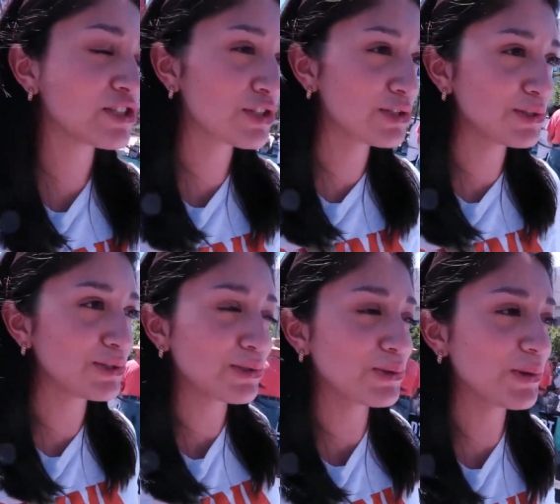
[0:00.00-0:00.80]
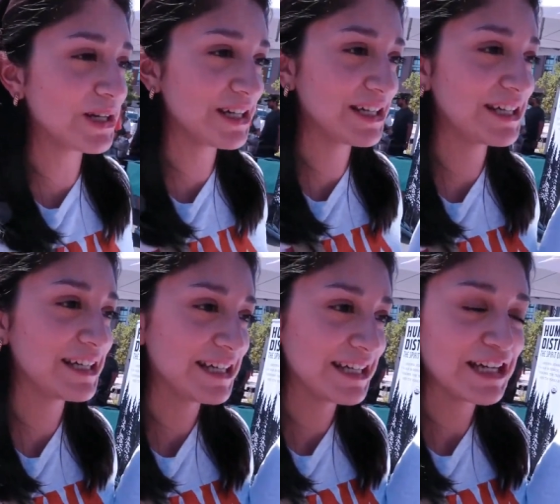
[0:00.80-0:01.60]

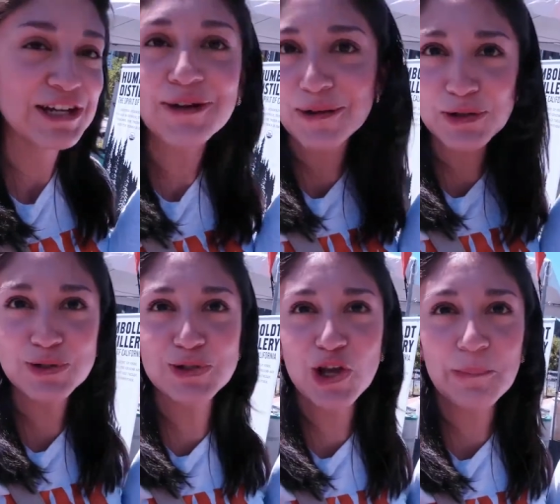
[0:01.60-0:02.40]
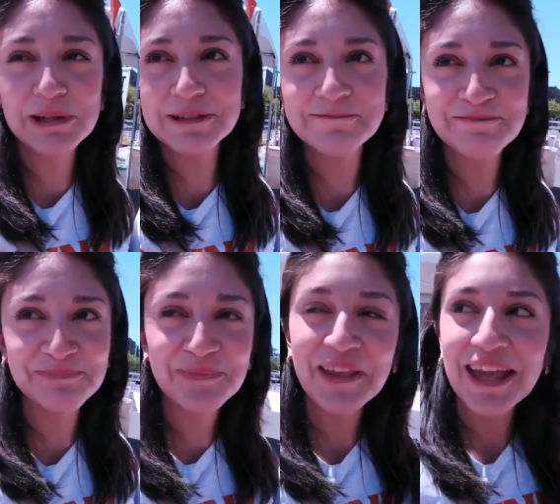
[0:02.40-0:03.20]
to go grocery shopping. Go grocery
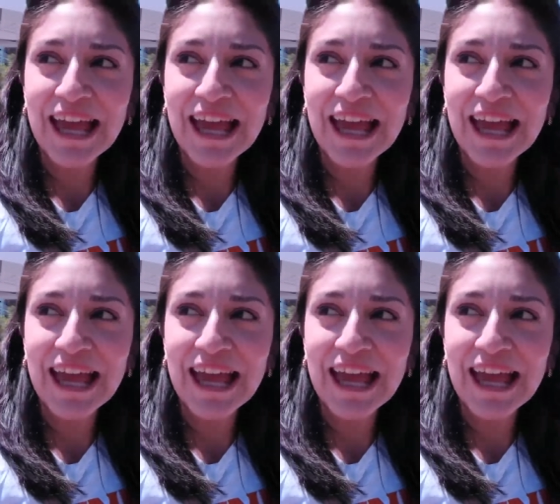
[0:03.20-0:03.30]
shopping.